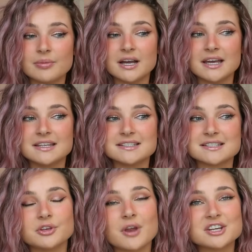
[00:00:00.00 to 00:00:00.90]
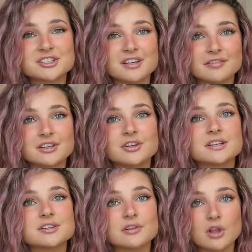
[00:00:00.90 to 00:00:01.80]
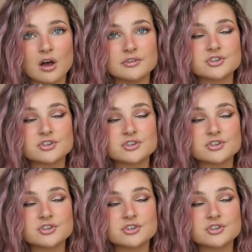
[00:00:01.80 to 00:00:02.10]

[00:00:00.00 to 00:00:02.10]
but you guys should definitely look into the law of